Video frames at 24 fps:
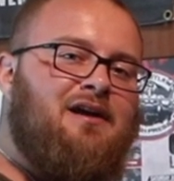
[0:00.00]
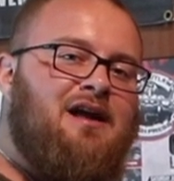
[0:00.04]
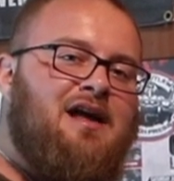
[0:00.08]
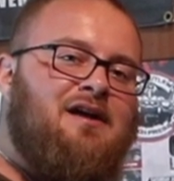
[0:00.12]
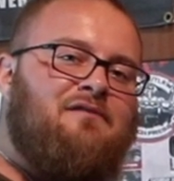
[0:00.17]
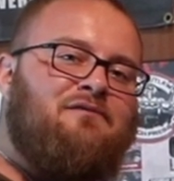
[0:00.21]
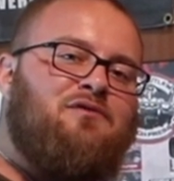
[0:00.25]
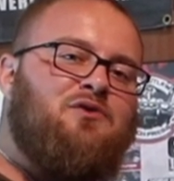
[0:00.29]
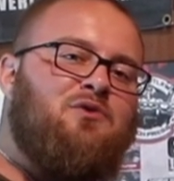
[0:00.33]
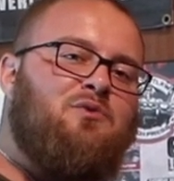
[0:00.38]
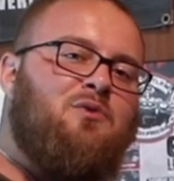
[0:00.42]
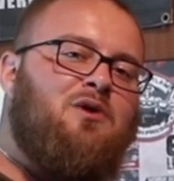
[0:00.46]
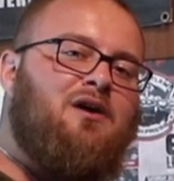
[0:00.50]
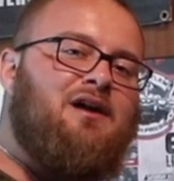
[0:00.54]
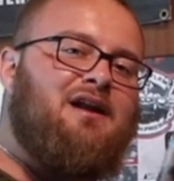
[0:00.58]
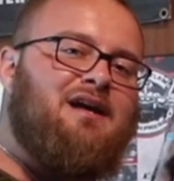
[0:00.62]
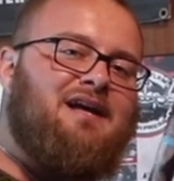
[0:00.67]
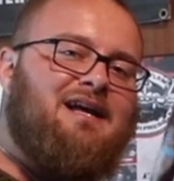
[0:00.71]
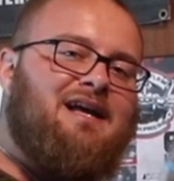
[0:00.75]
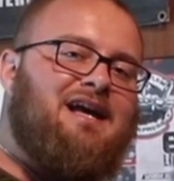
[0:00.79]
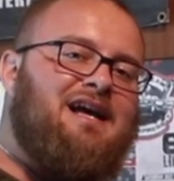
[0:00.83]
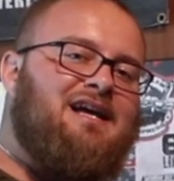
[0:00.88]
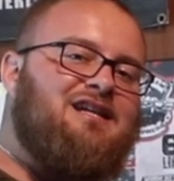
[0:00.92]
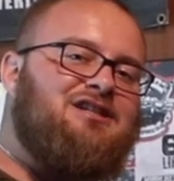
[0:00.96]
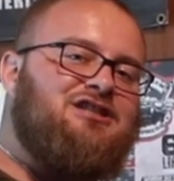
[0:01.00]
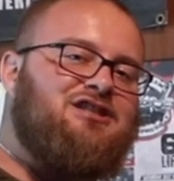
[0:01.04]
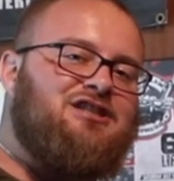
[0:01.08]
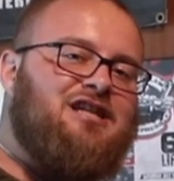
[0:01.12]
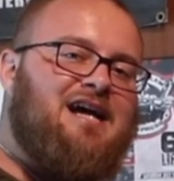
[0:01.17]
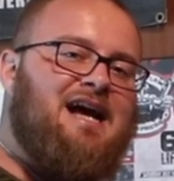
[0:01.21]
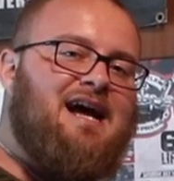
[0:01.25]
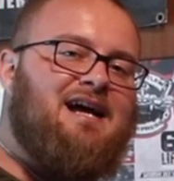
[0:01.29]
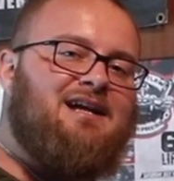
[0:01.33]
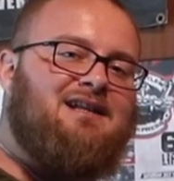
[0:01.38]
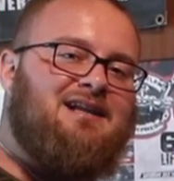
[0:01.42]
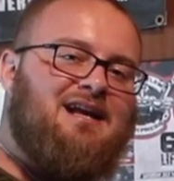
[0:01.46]
if you want to get
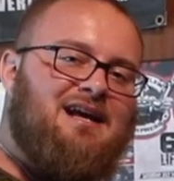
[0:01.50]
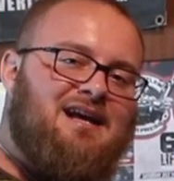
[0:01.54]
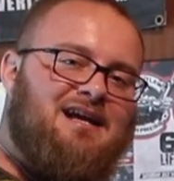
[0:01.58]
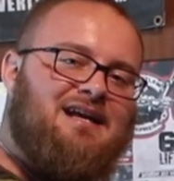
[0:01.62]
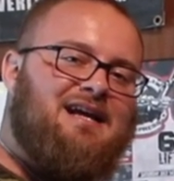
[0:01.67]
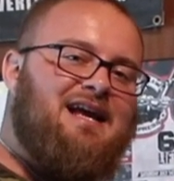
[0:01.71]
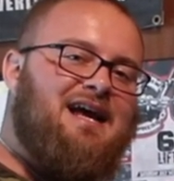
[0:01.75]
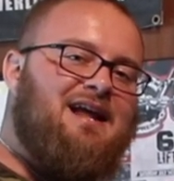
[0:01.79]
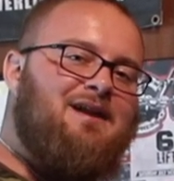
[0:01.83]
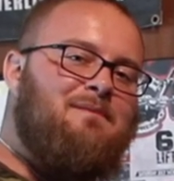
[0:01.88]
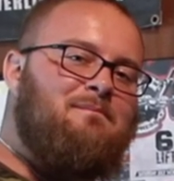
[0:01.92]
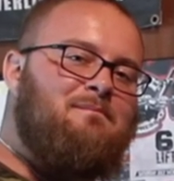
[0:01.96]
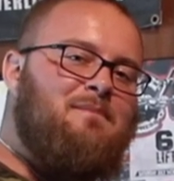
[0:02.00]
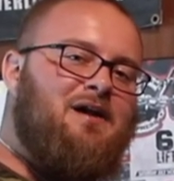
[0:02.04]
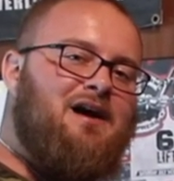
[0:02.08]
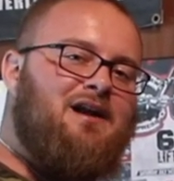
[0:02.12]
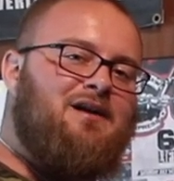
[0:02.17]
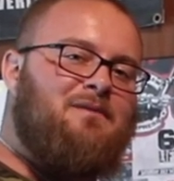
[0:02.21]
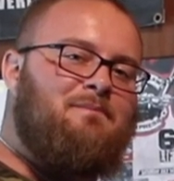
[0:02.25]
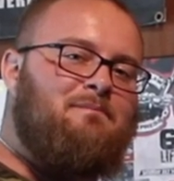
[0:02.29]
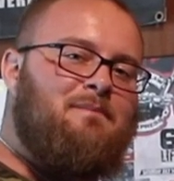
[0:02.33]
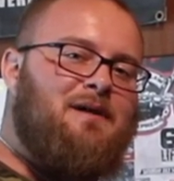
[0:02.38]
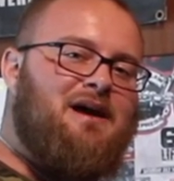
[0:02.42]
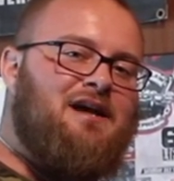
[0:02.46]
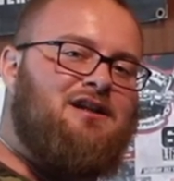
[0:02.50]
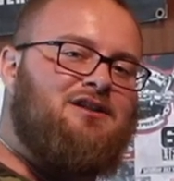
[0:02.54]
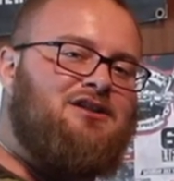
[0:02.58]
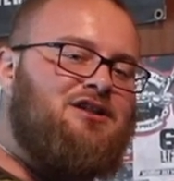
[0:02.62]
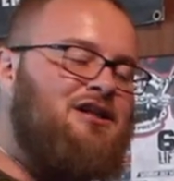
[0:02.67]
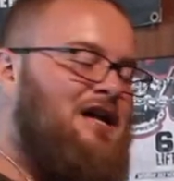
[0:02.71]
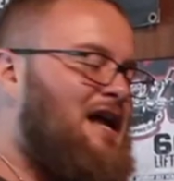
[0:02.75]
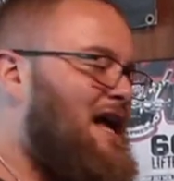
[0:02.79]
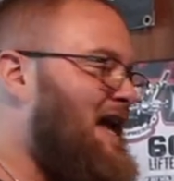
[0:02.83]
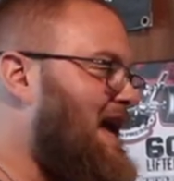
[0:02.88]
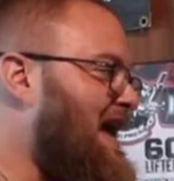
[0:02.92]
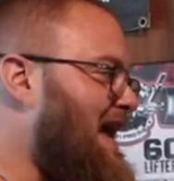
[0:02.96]
jacked, get a better
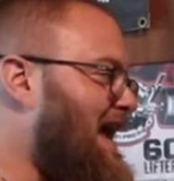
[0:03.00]
bench,